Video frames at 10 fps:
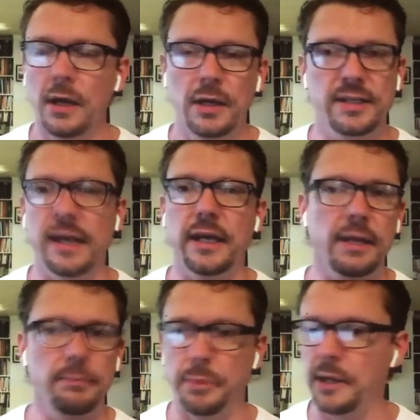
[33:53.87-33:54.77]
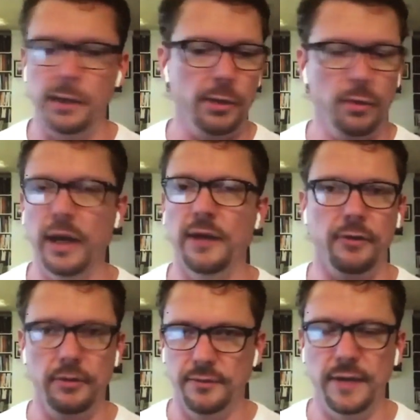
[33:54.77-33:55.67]
tea, beer,
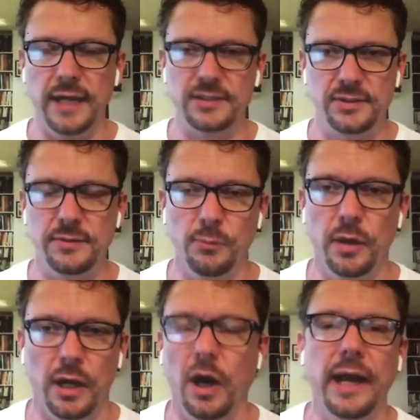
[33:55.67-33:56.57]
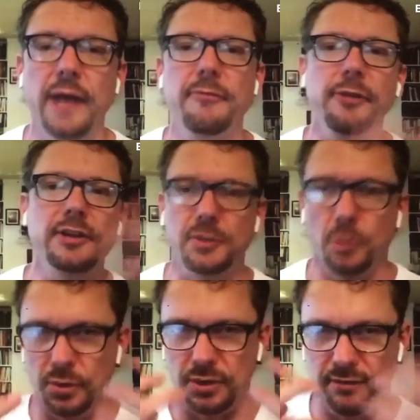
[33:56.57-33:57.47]
whatever. That's every
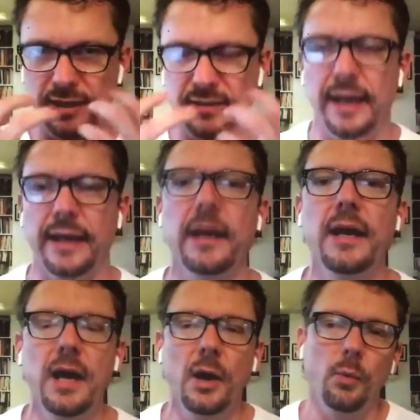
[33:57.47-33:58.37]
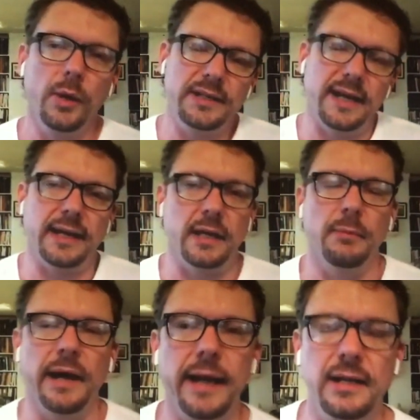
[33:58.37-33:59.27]
source of intake. We take in
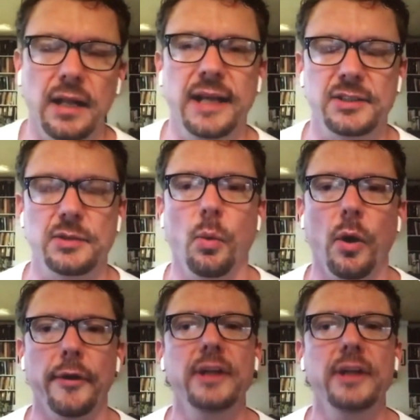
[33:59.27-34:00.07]
about 8 glasses of water a